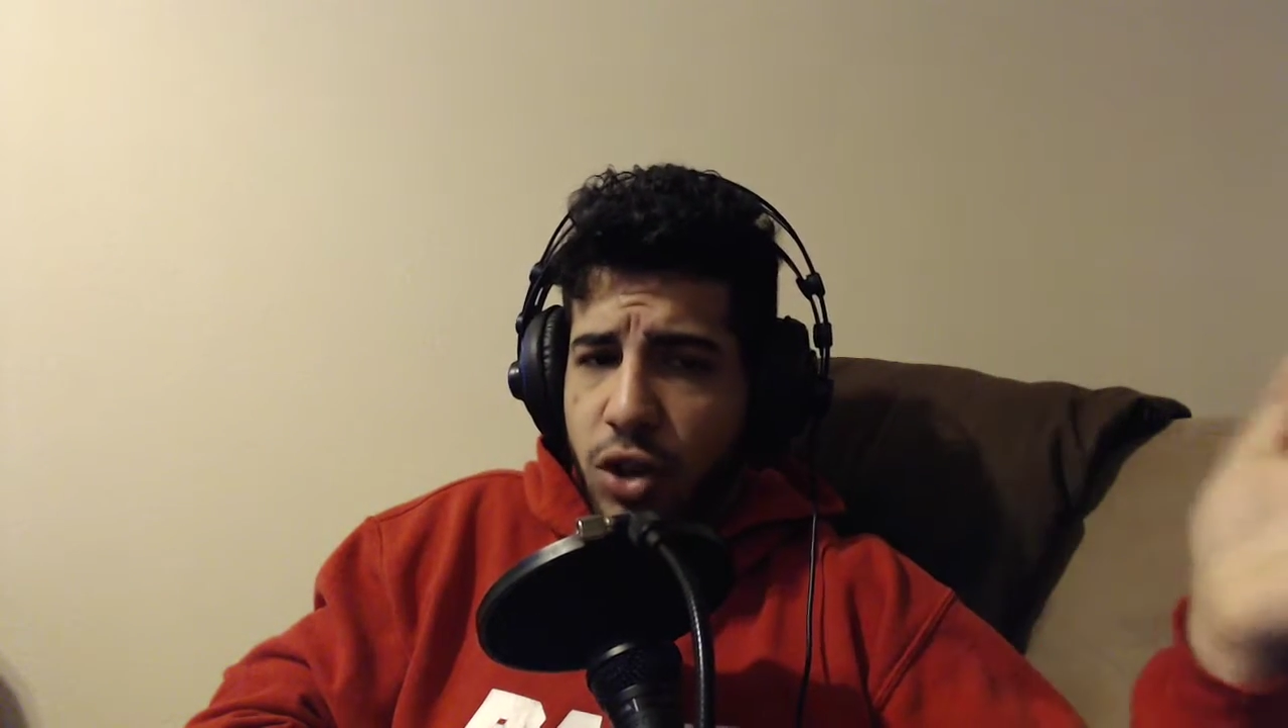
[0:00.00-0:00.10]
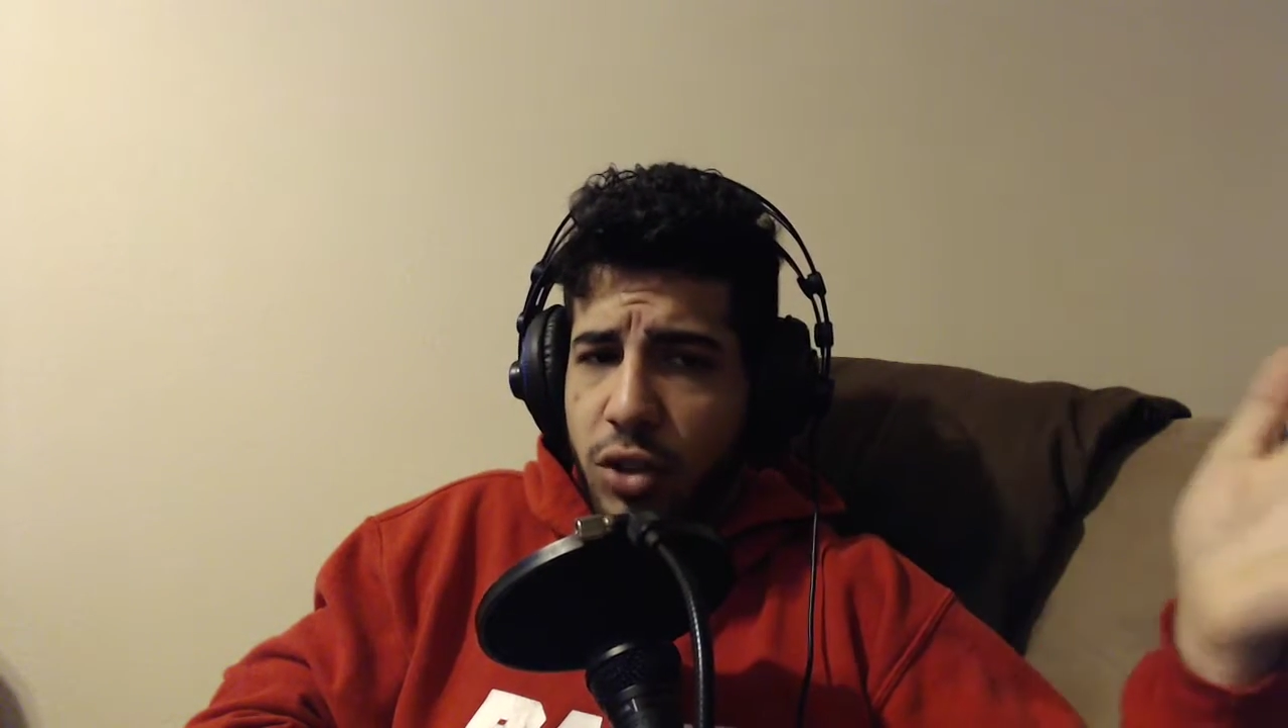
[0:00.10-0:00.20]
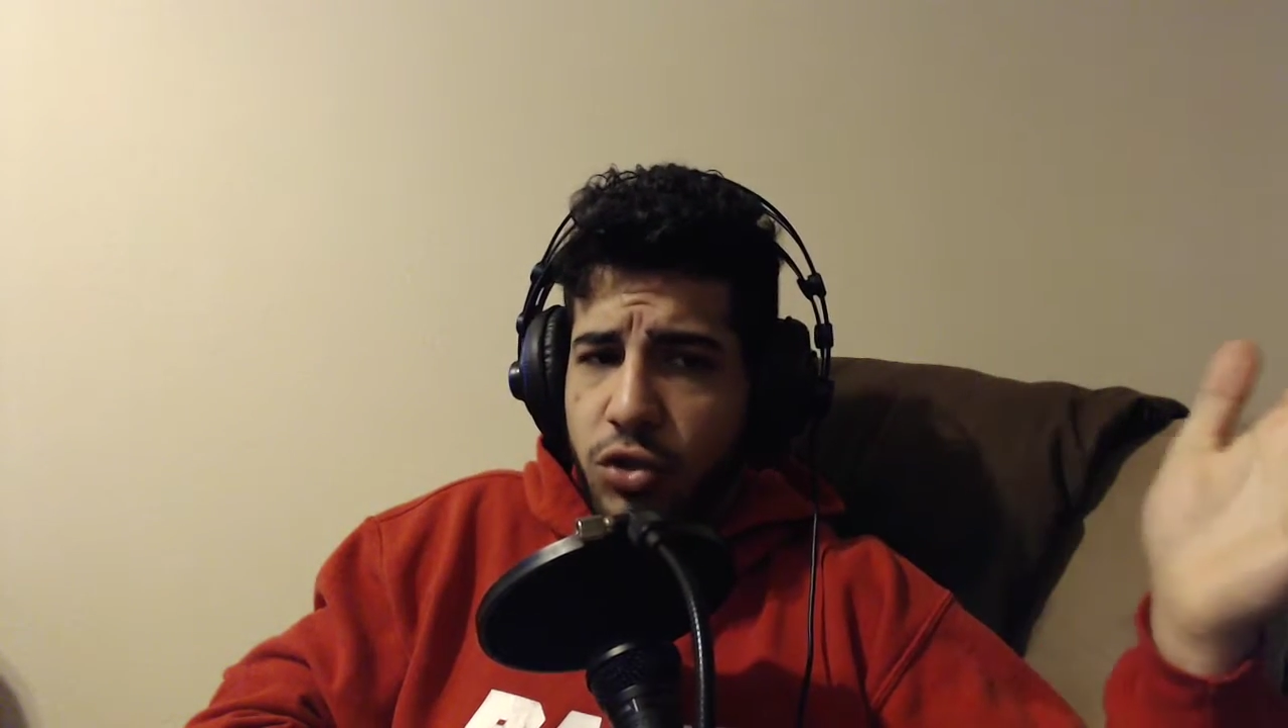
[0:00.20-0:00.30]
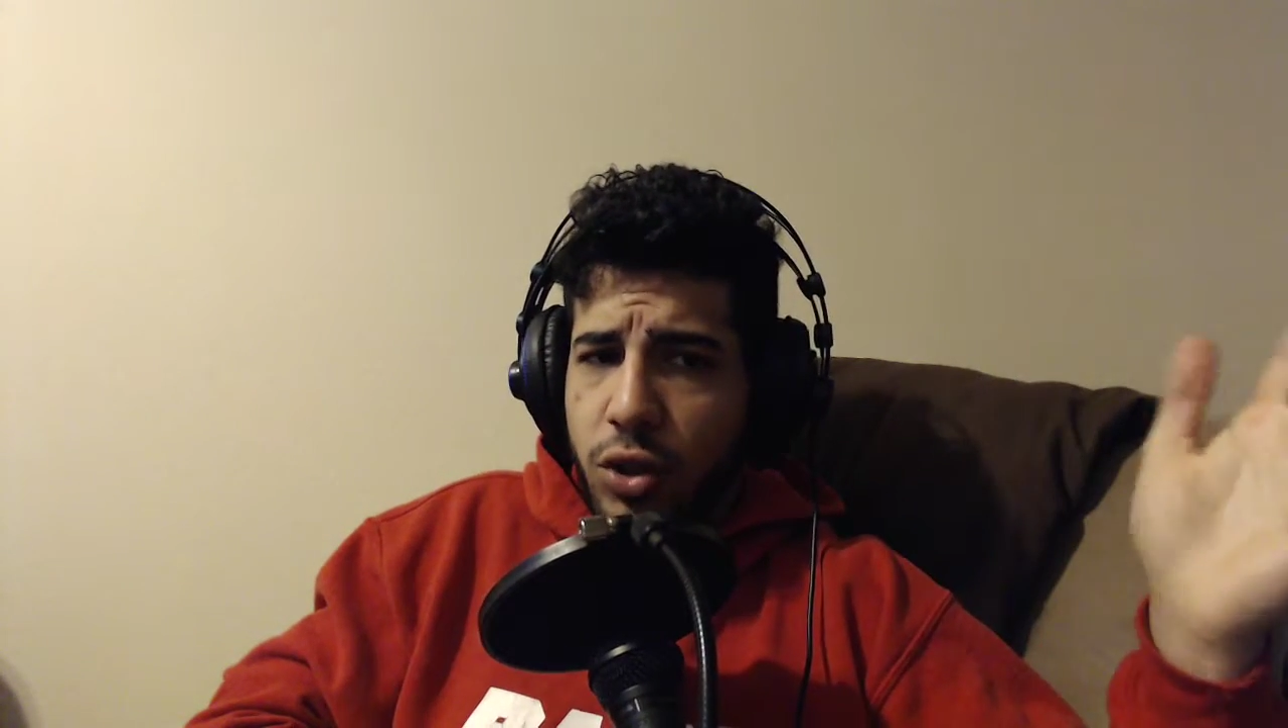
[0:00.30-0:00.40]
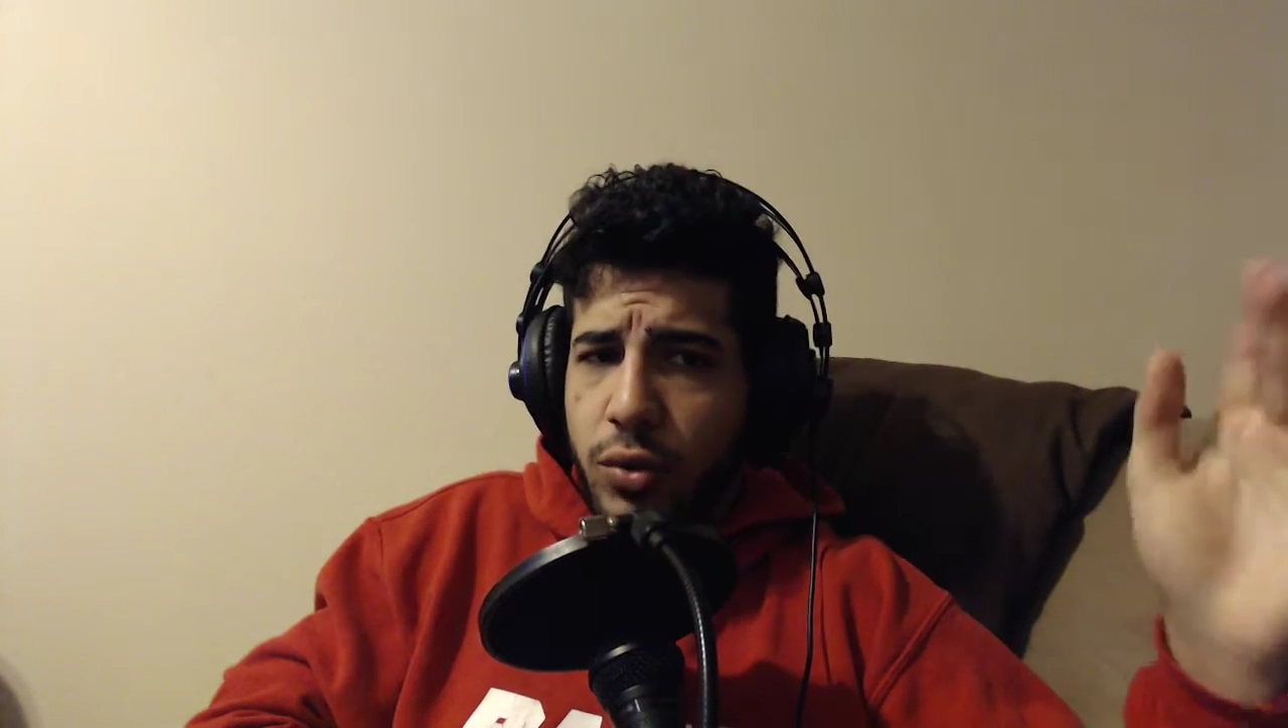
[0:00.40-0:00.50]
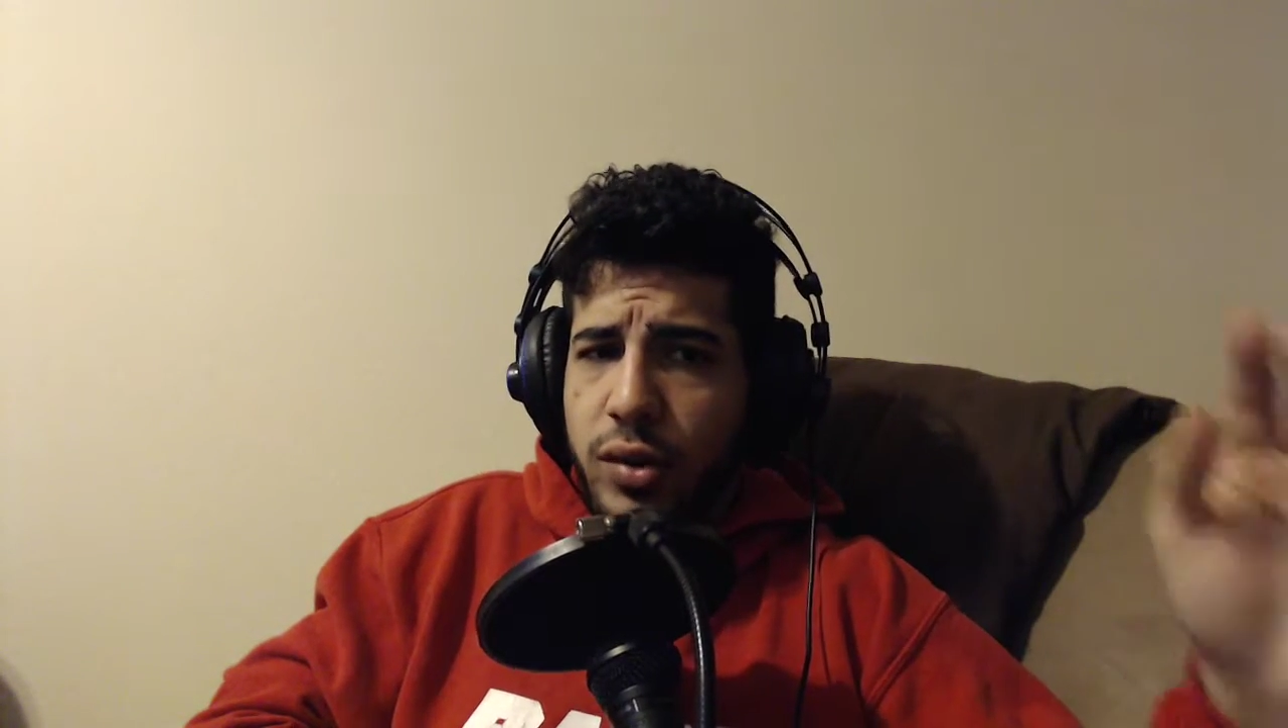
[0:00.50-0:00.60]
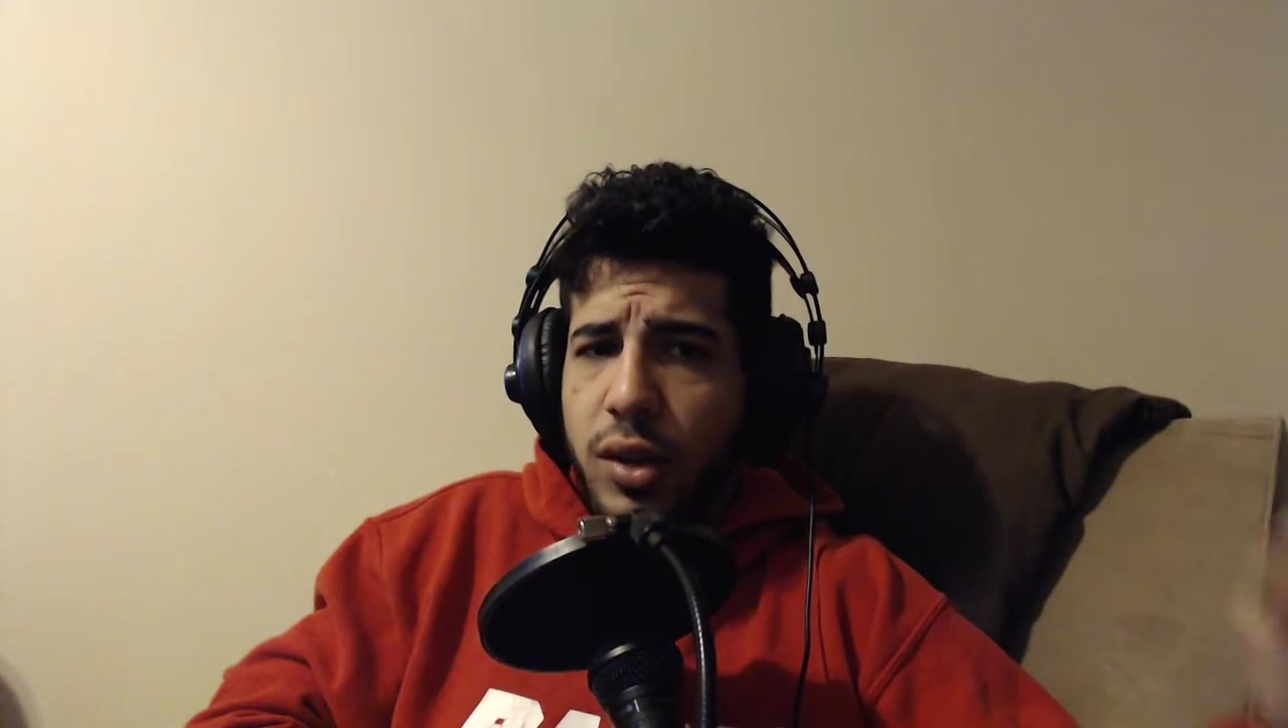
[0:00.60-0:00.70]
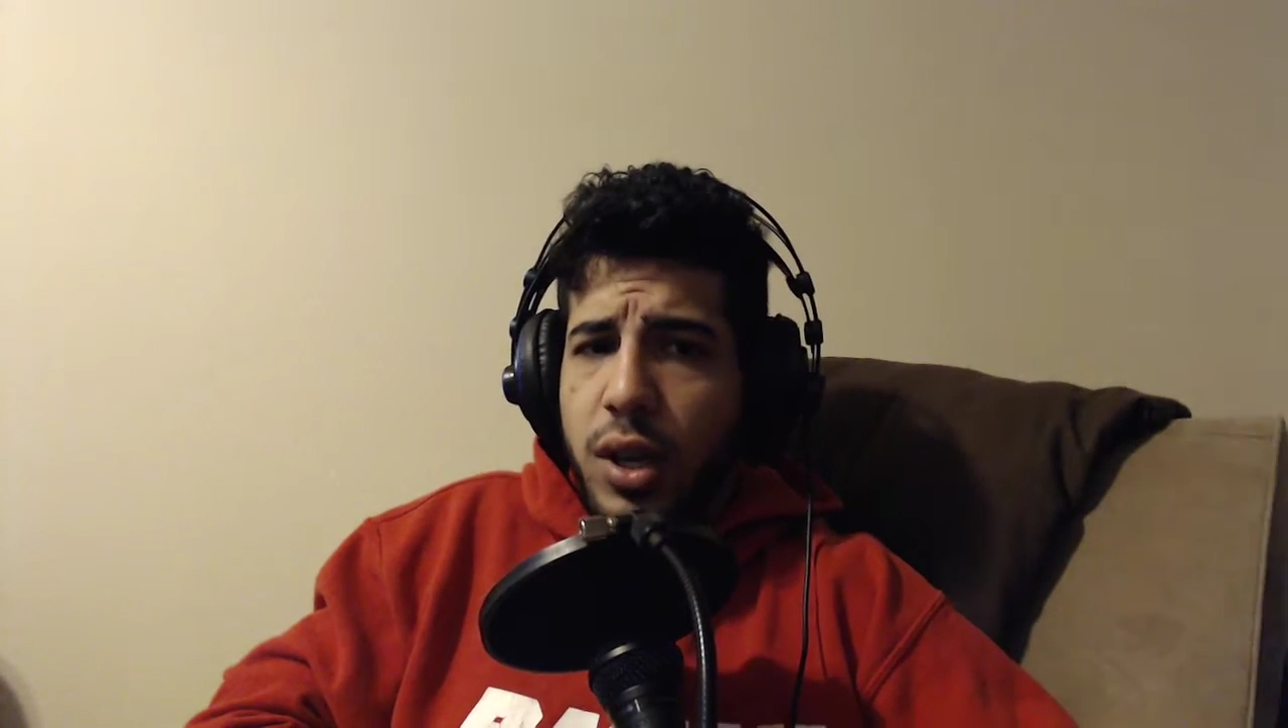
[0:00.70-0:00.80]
John Jones